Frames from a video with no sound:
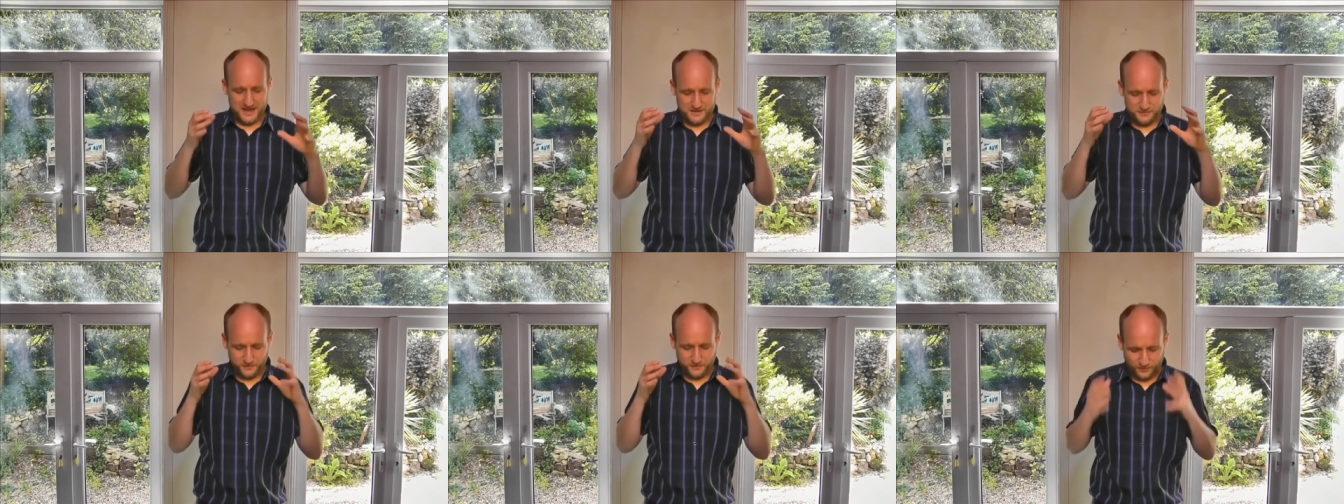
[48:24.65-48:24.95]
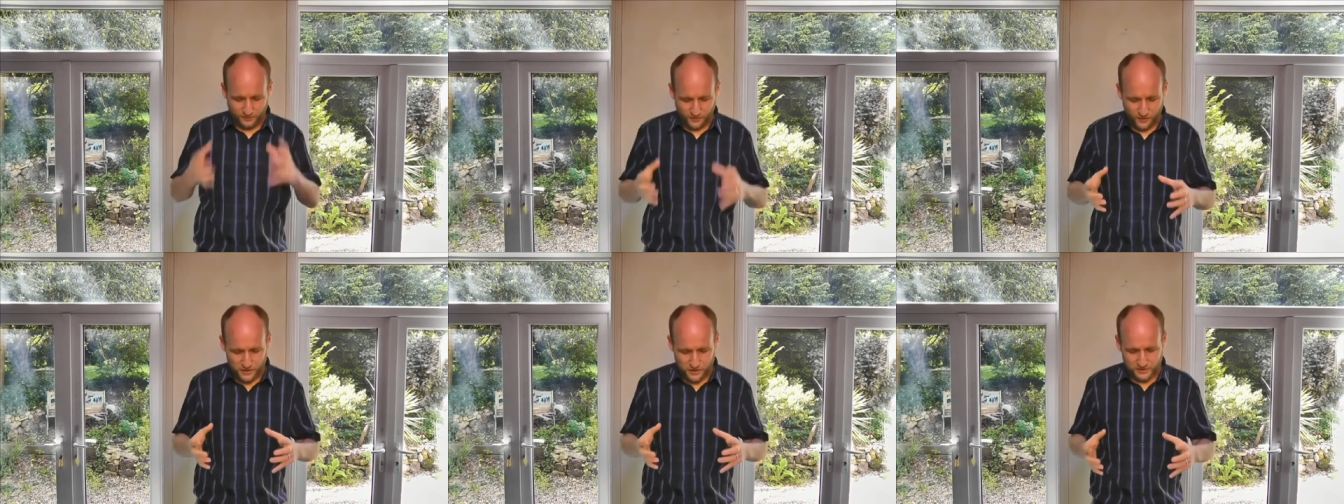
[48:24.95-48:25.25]

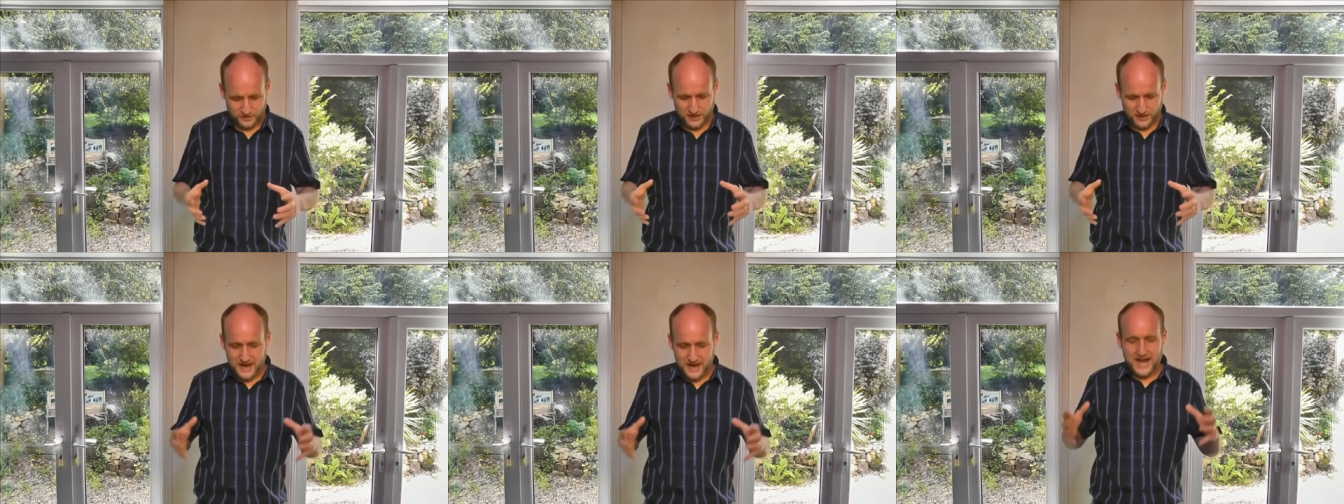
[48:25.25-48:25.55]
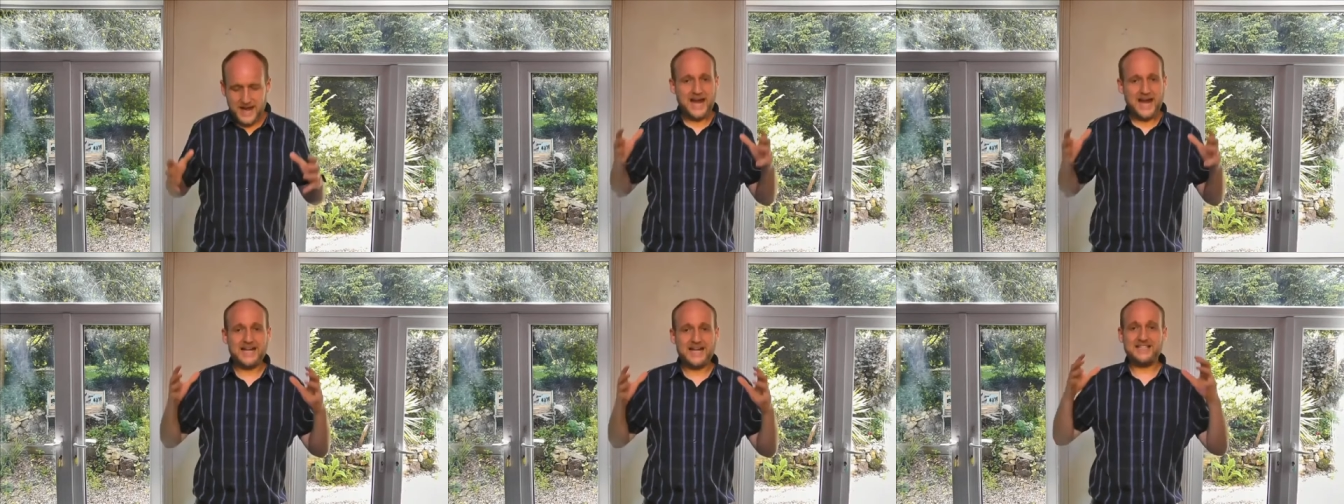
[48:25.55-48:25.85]
and fun
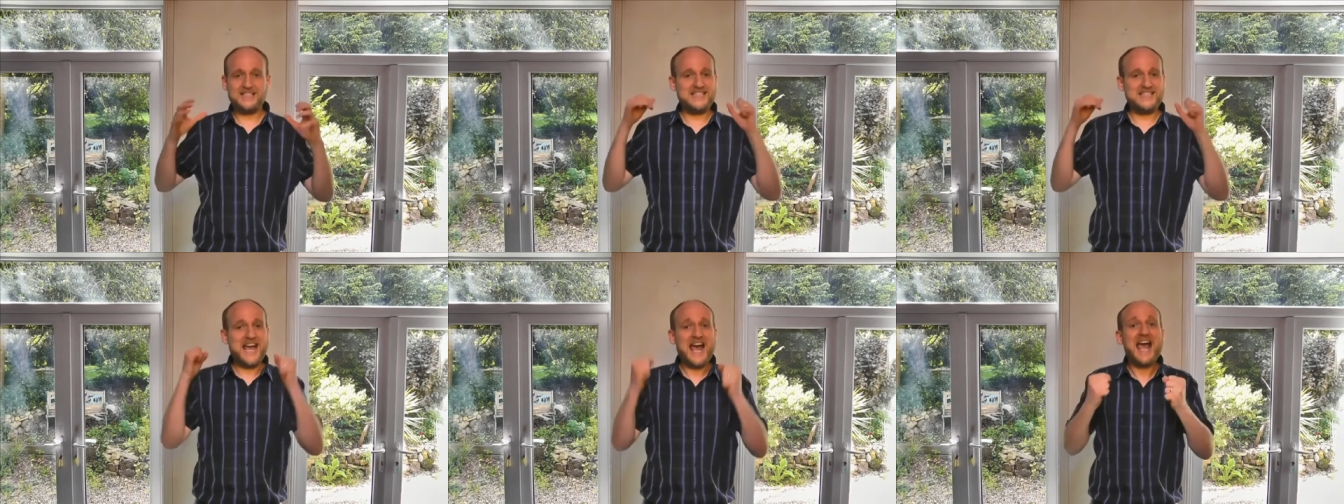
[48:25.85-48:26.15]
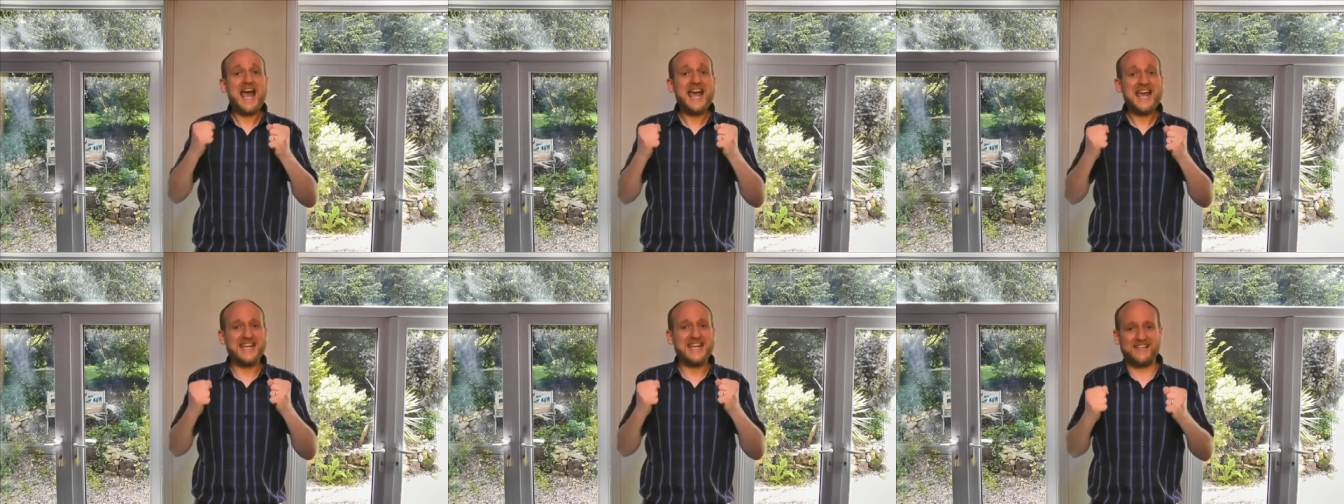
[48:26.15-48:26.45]
and
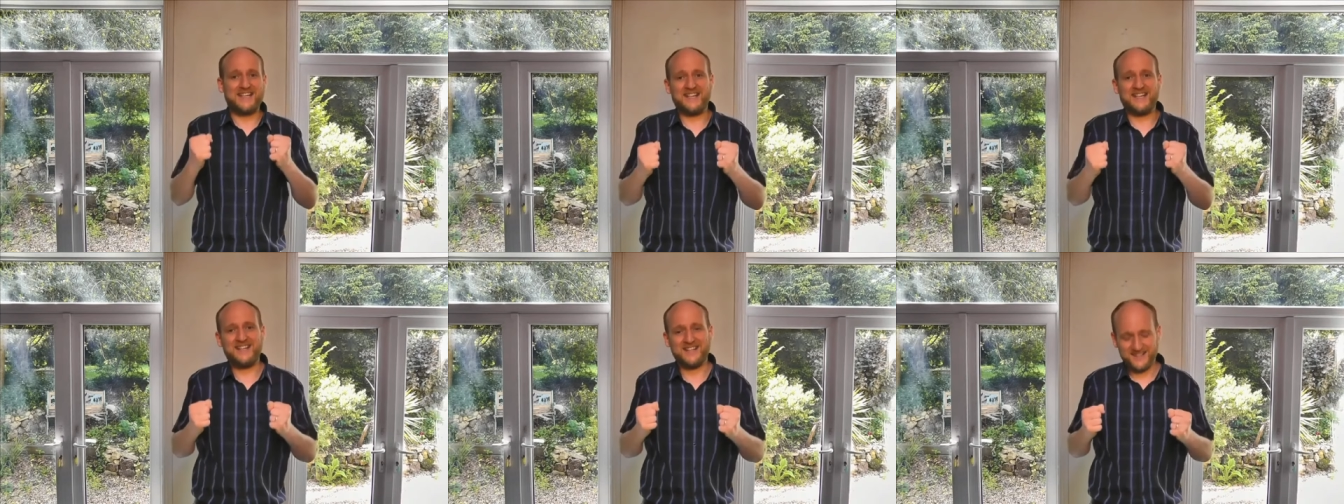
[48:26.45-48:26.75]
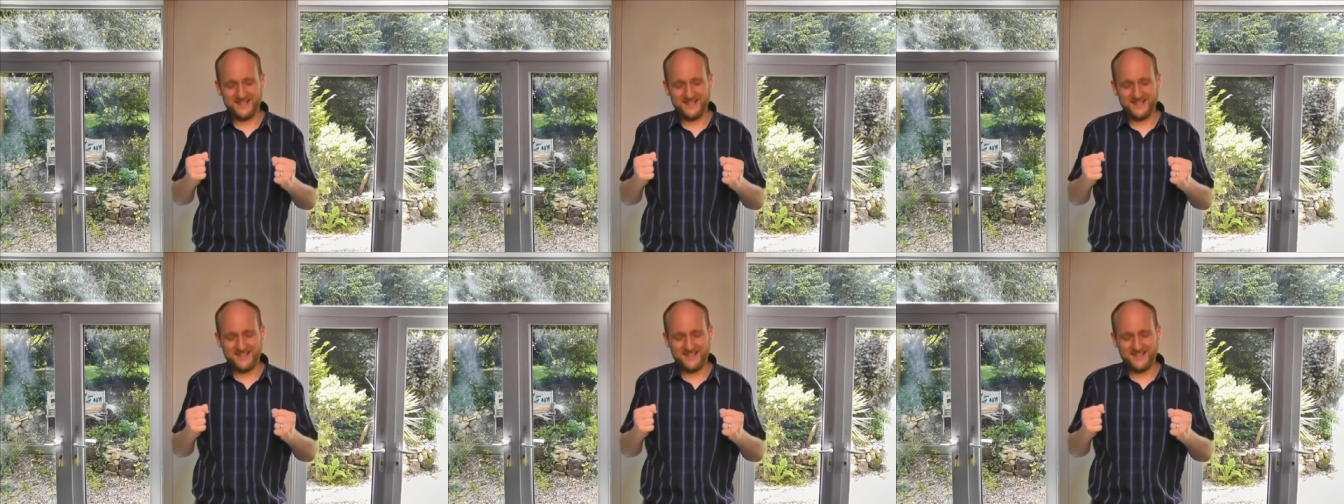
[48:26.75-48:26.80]
yay.